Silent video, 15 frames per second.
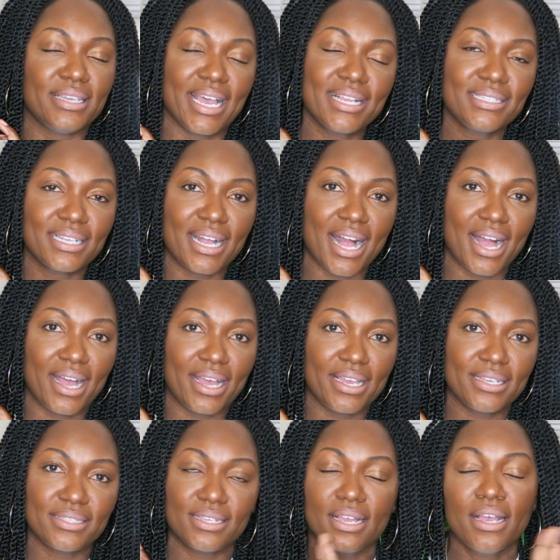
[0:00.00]
Yes,
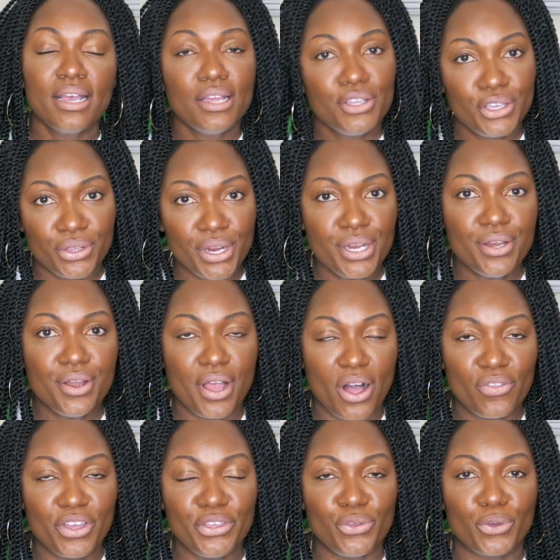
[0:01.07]
guys, you didn't
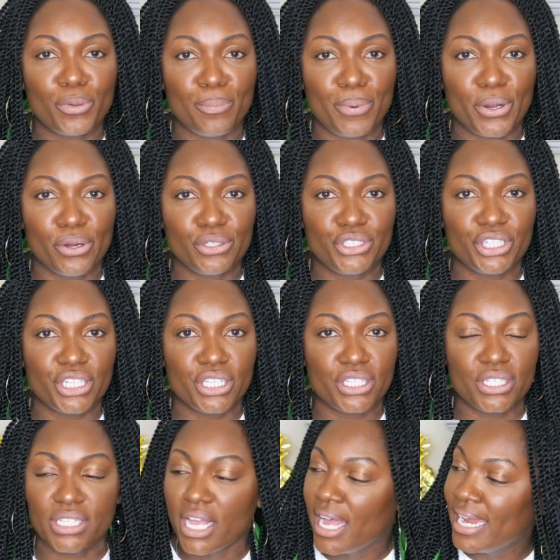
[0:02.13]
know that you could
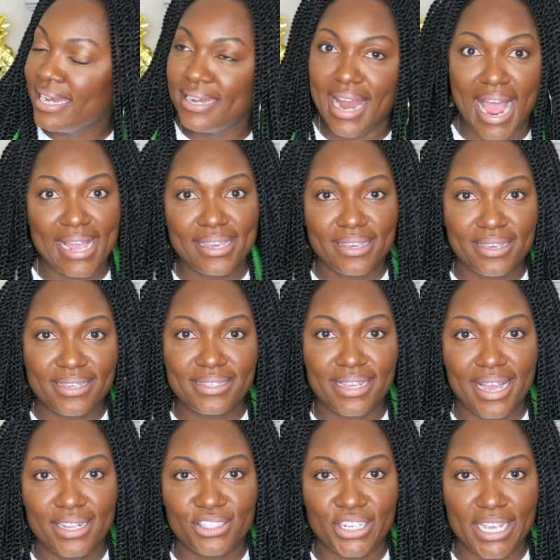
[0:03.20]
purchase Nikes
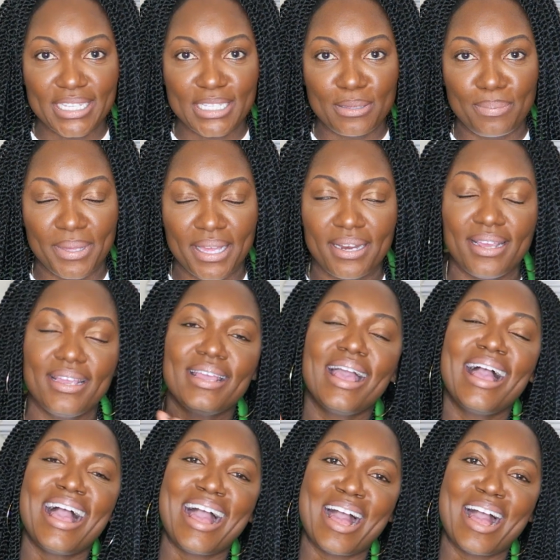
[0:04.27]
at JCPenney?